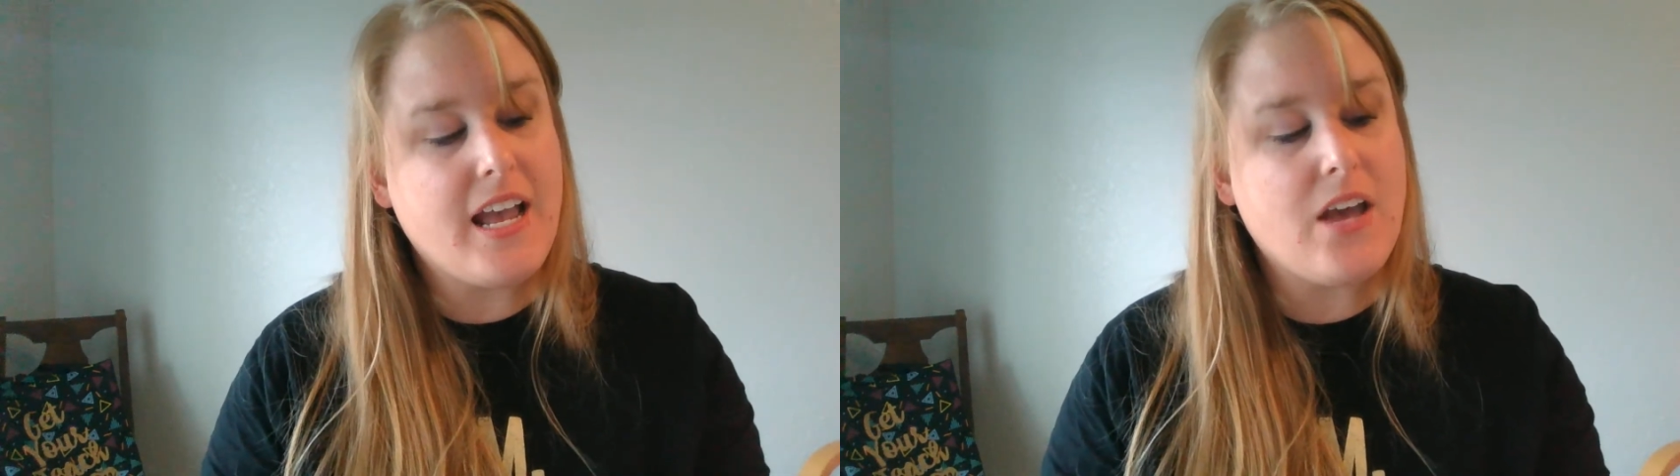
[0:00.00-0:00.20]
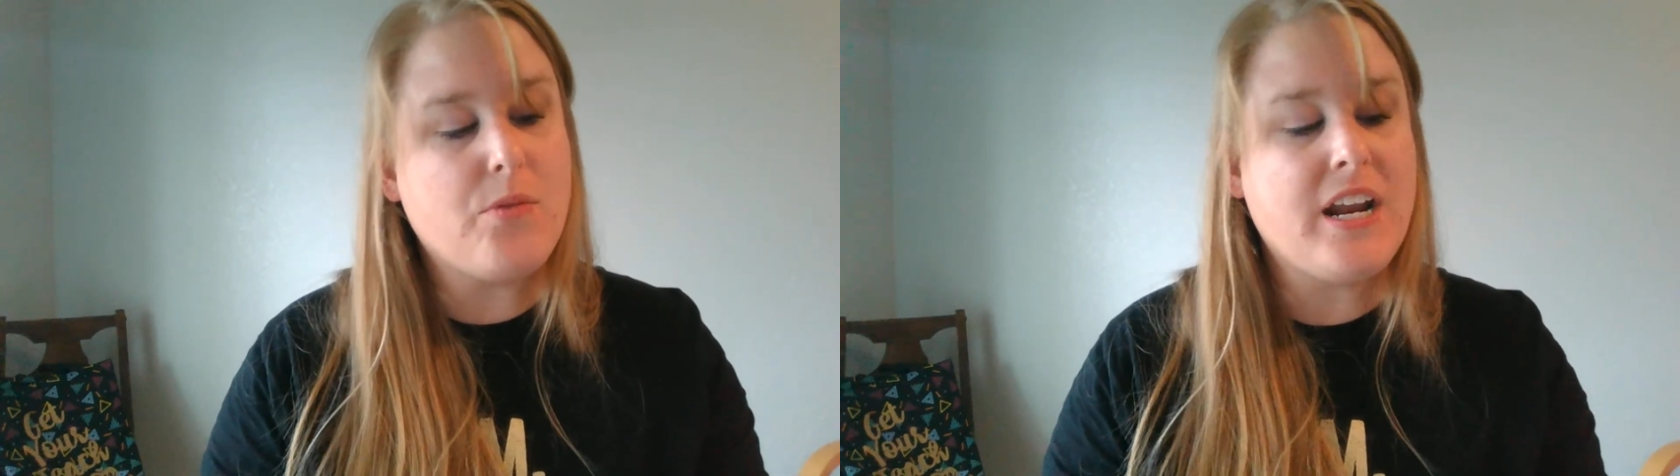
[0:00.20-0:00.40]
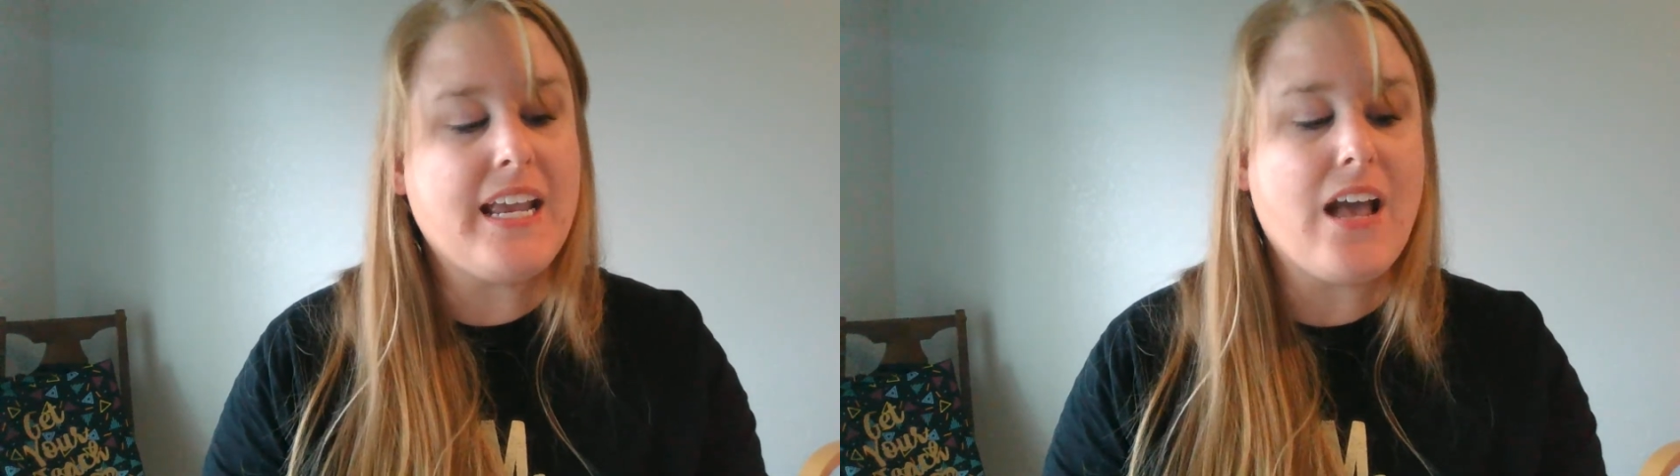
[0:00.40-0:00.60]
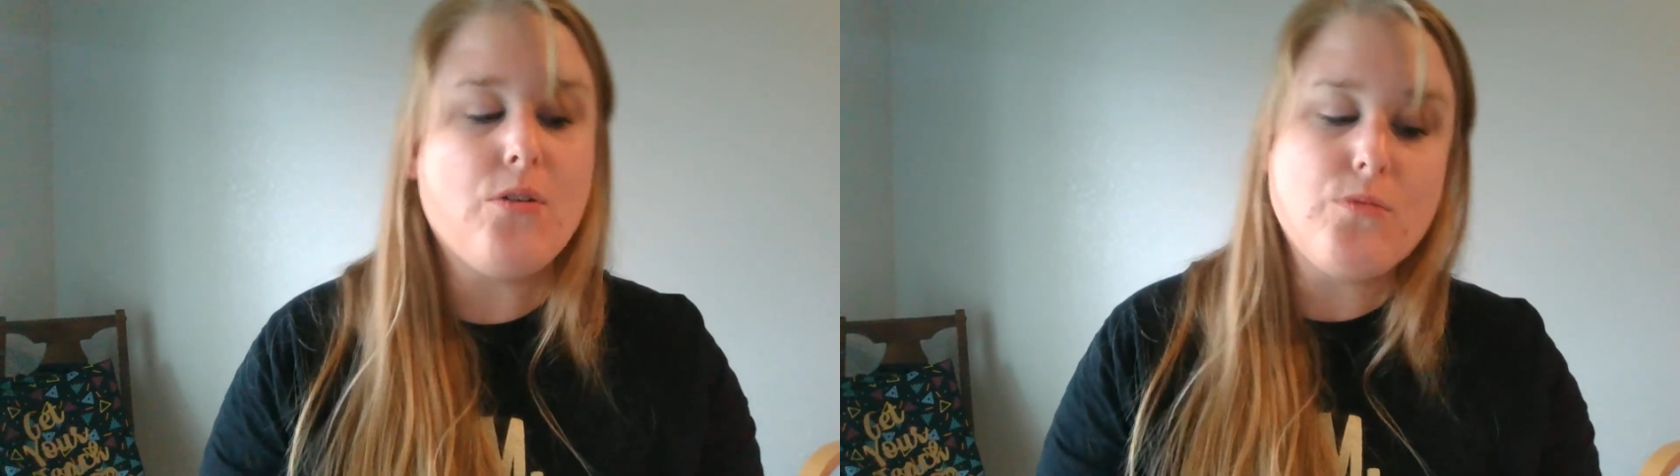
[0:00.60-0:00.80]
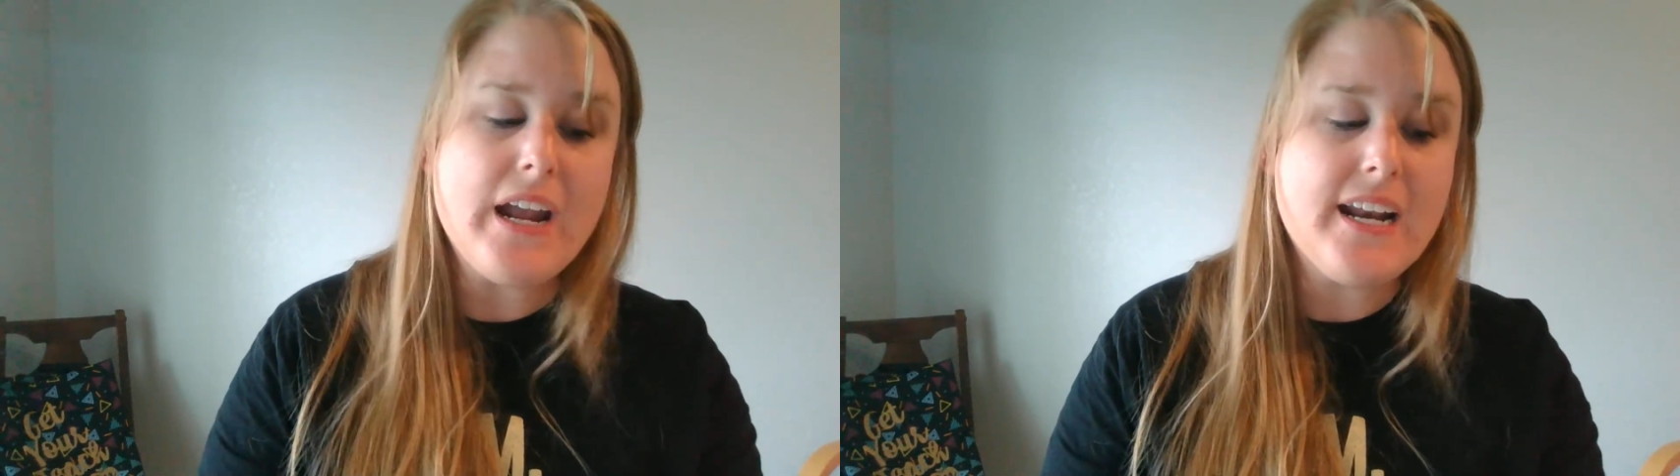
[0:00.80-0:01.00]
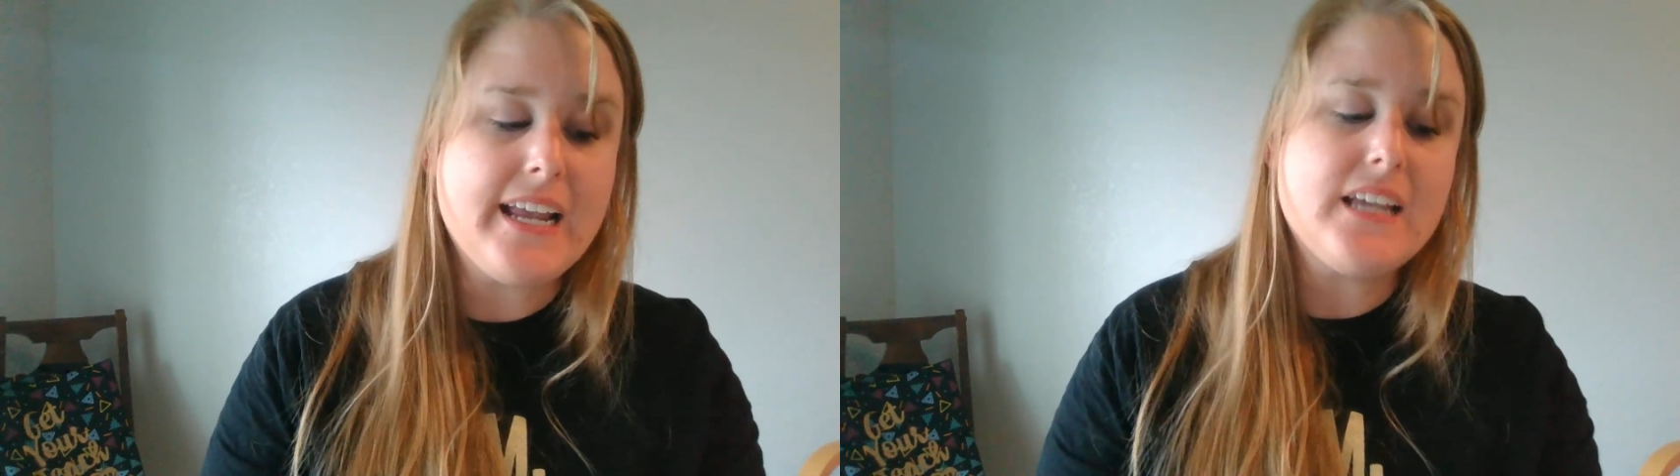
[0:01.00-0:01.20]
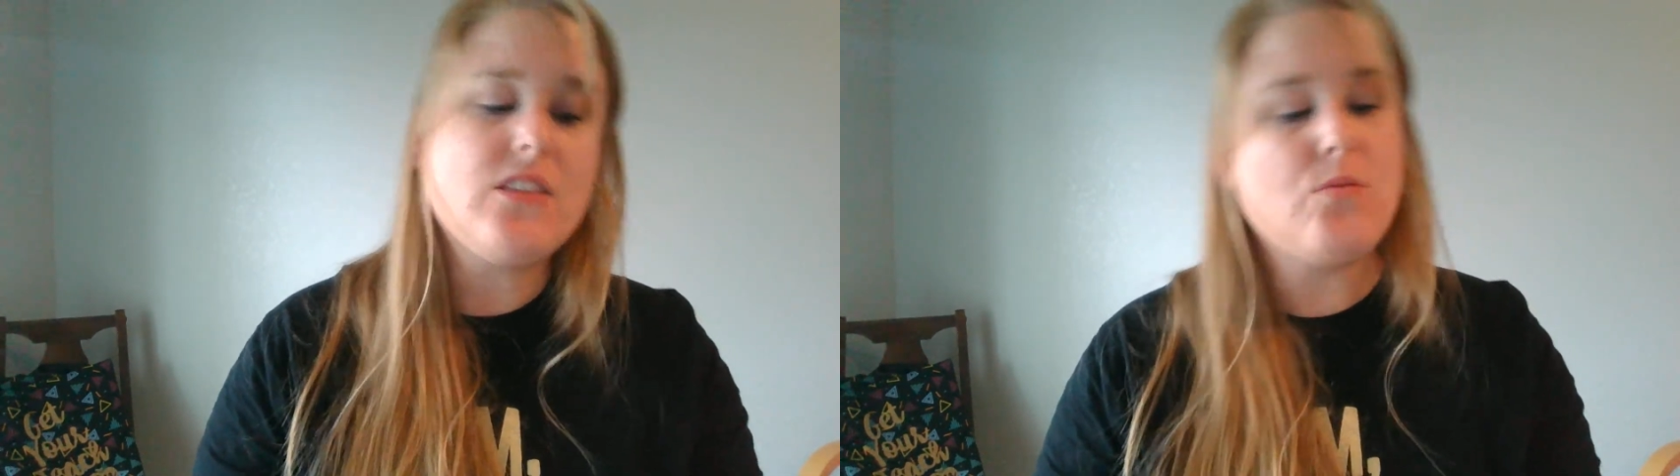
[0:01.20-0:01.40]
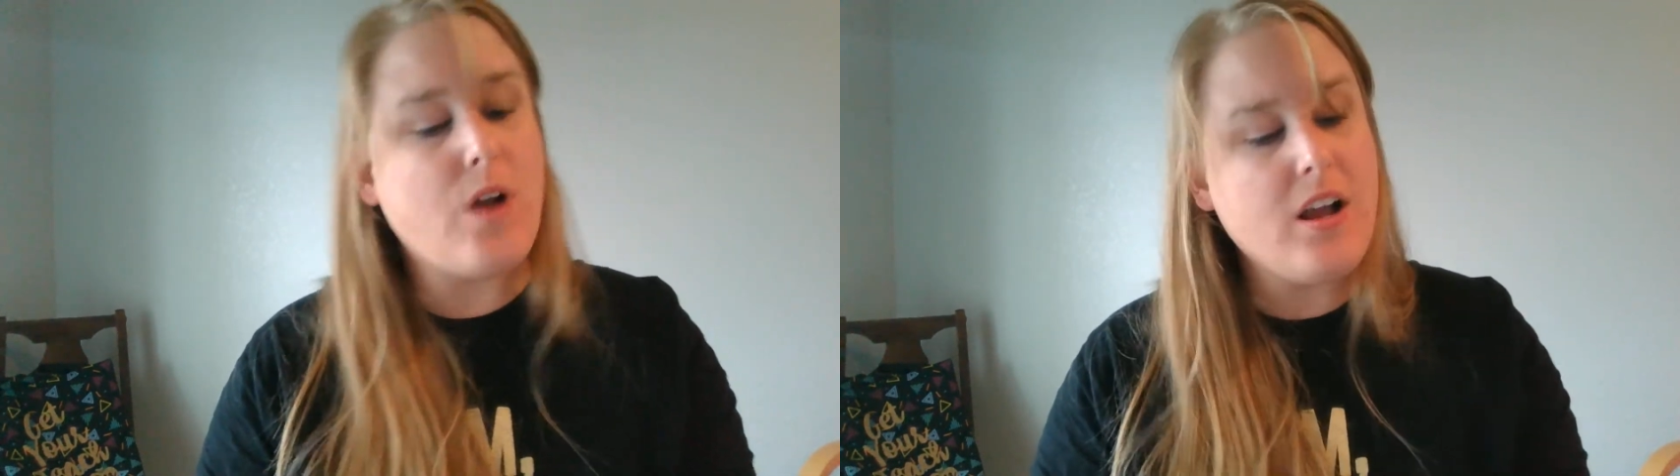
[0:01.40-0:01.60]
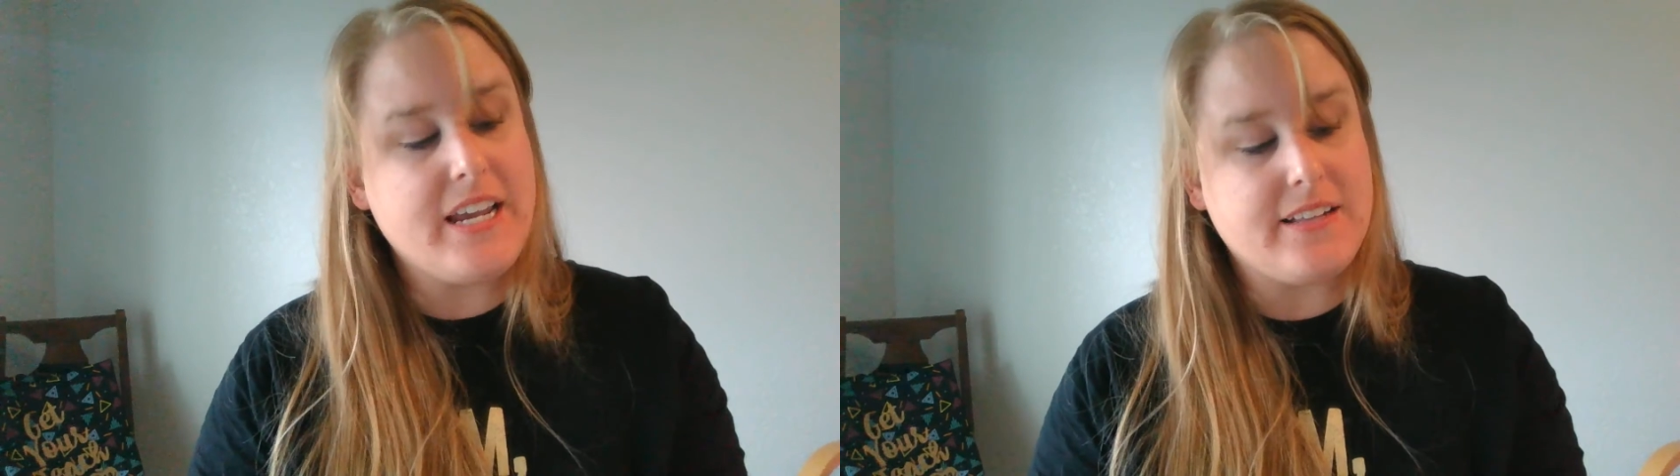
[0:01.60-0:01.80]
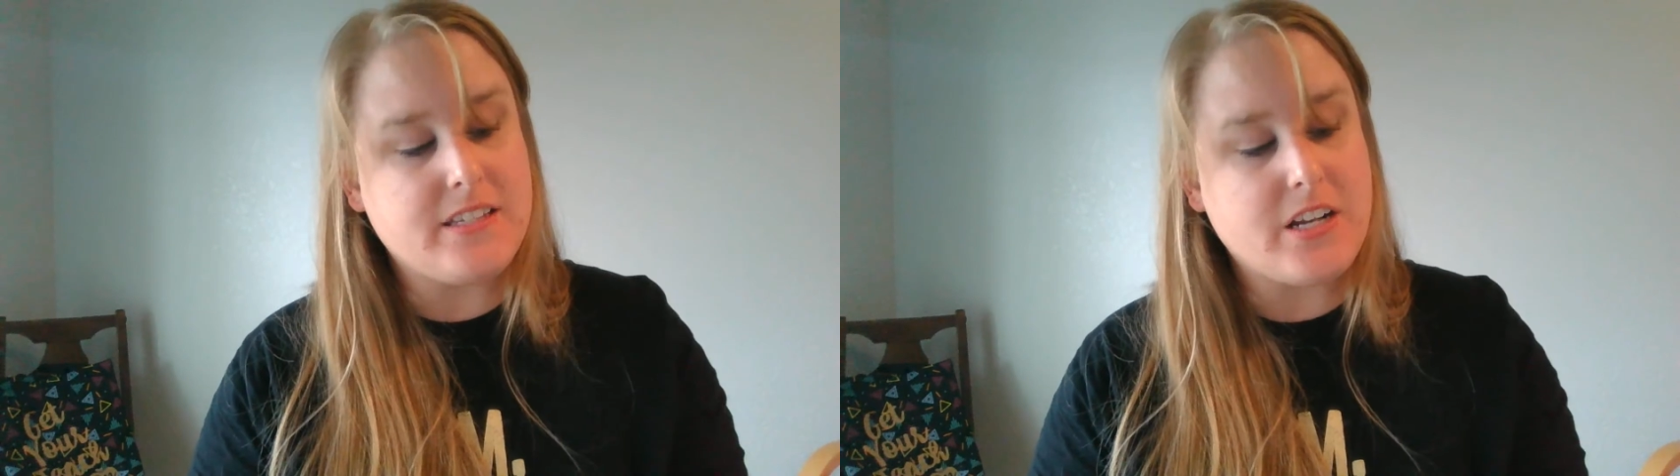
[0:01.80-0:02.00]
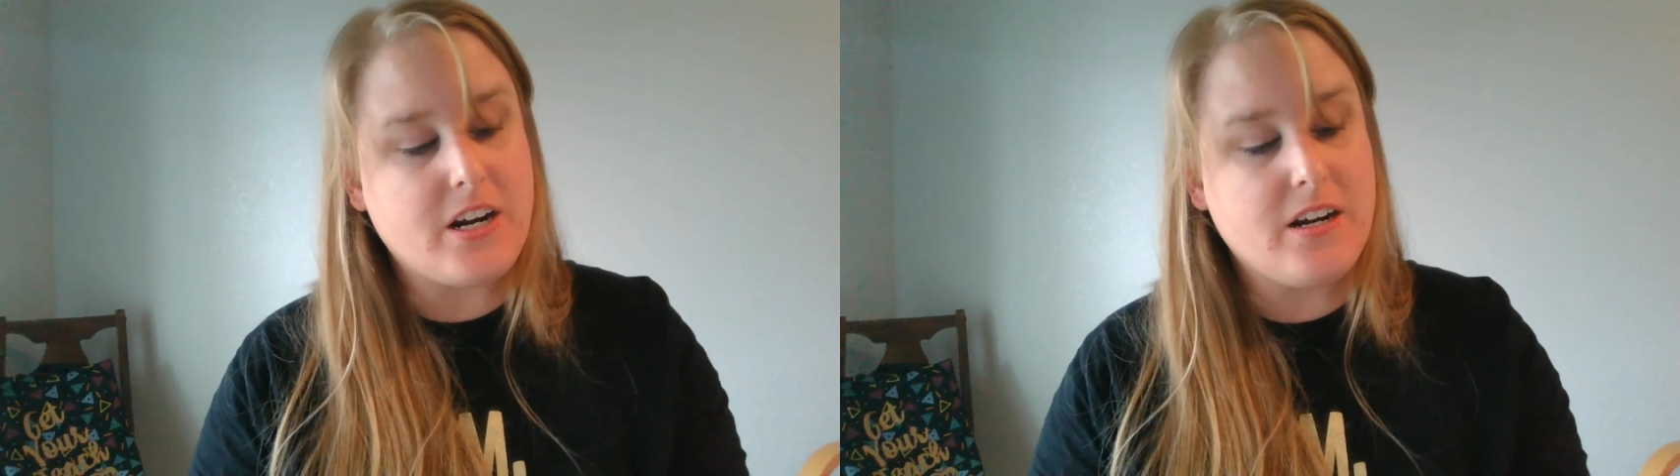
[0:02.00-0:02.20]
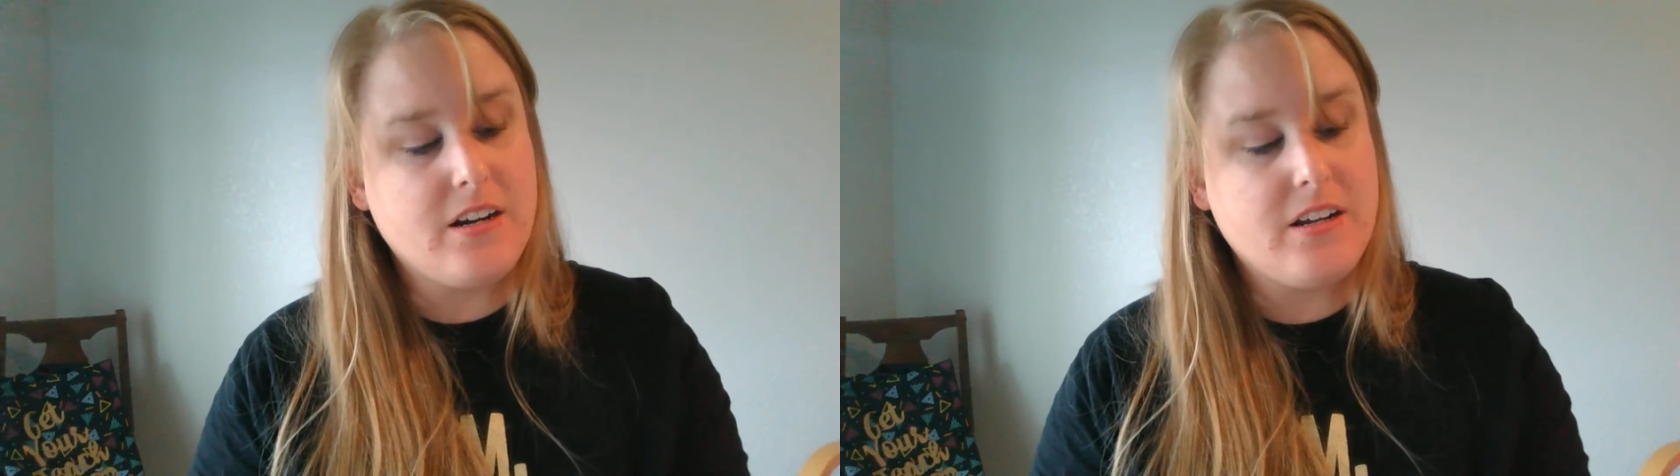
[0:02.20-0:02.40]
And when I count right, I get the wrong answer."